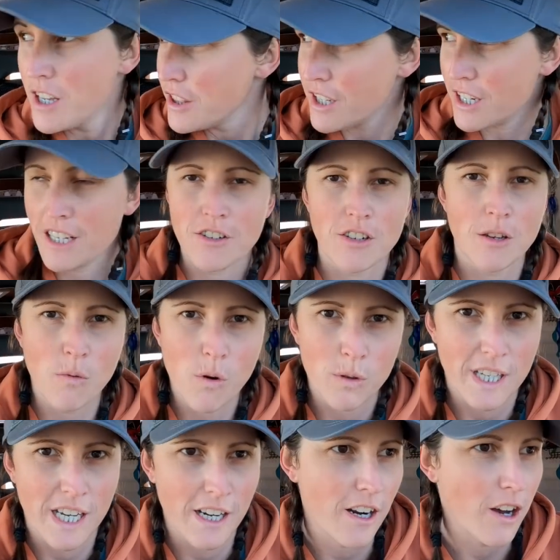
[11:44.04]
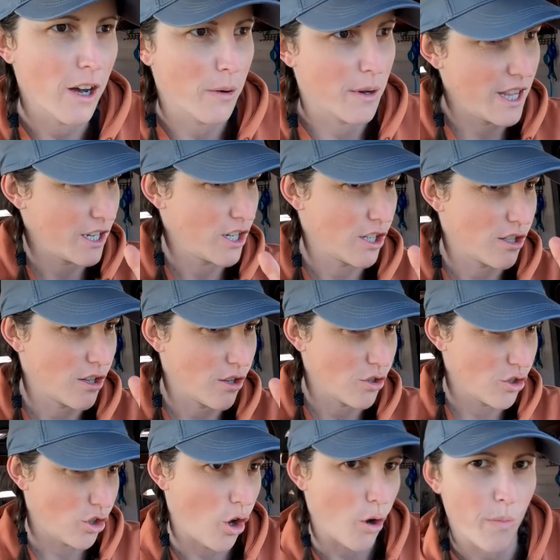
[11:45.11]
that literally walk down an aisle and then just
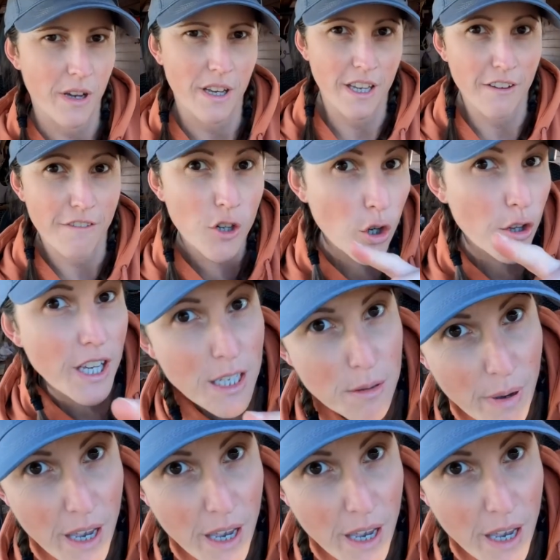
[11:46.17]
stop? If you're these